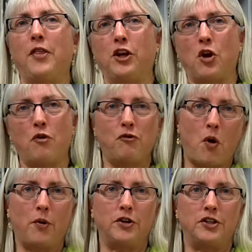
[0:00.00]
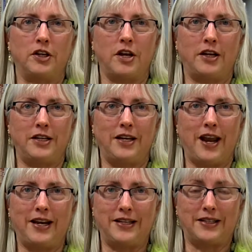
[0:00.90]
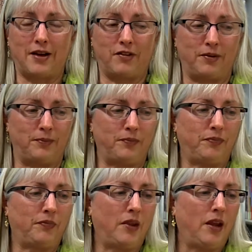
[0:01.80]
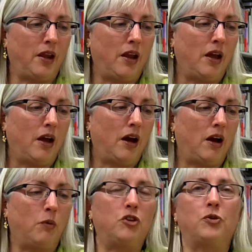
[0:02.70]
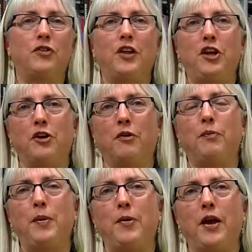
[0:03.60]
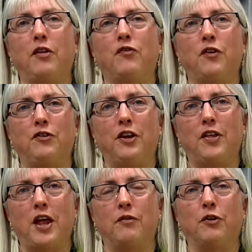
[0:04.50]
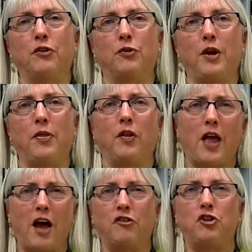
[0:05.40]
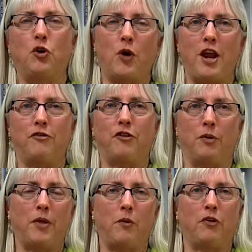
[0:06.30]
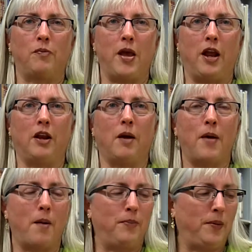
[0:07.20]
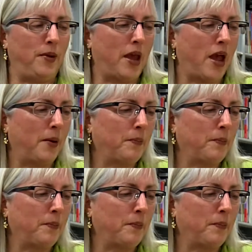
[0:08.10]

and then go forward to 1987, which was the year of BPA's 50th anniversary and the last great film that was made about BPA.